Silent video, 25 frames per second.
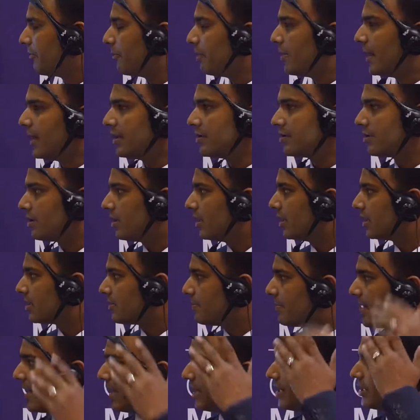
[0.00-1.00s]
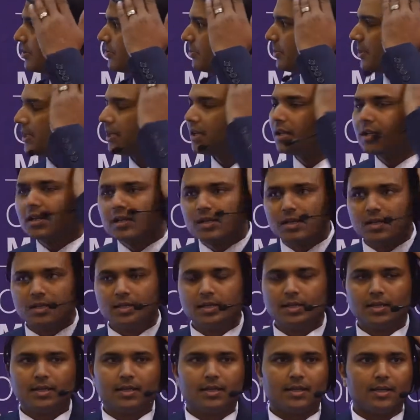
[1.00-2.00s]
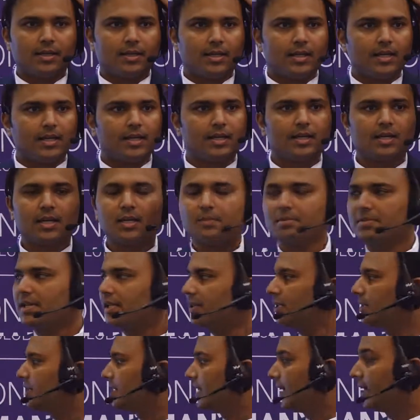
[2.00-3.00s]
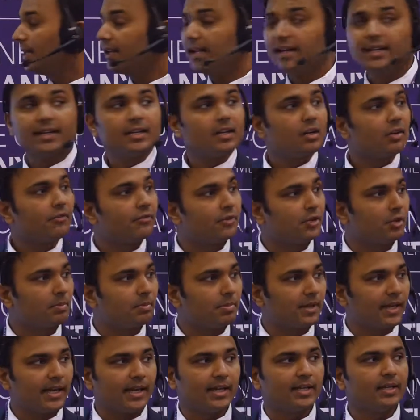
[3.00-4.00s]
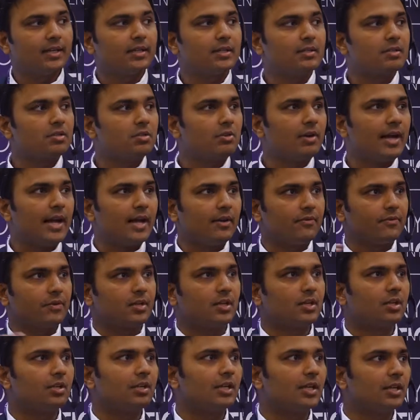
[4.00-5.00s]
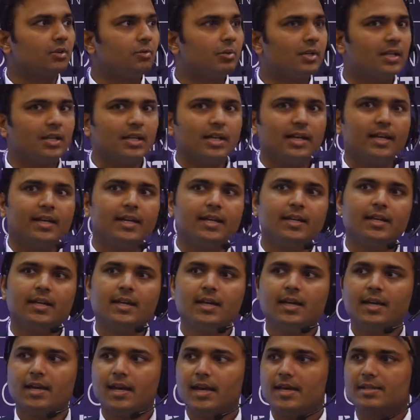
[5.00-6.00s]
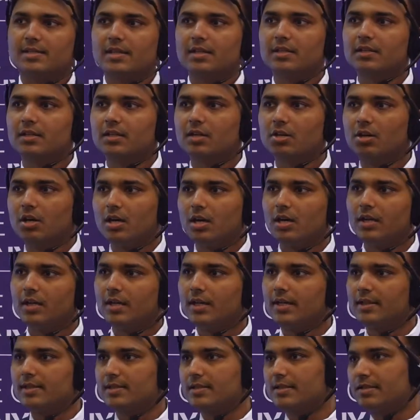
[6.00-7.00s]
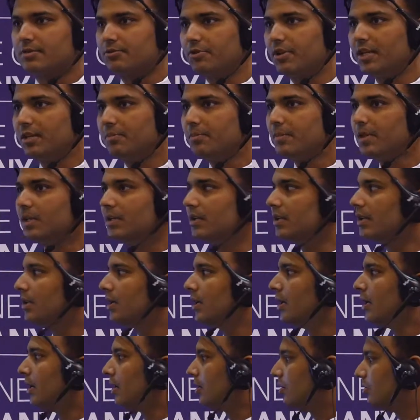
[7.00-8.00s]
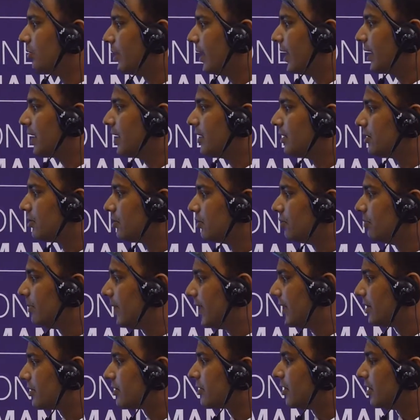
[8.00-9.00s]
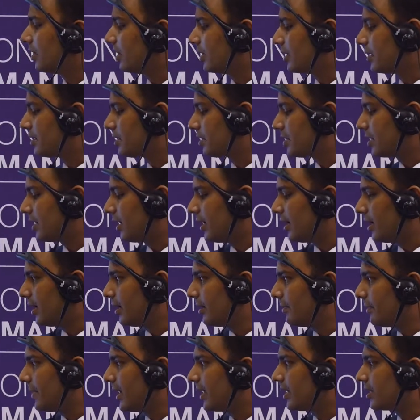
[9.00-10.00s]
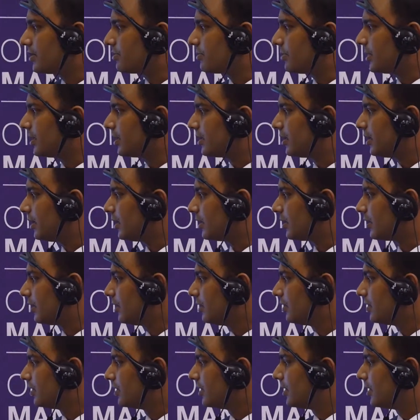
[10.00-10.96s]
biosolids management comes at the tail end of your plant. So after your liquid line has undergone its treatment, you get into biosolids management here.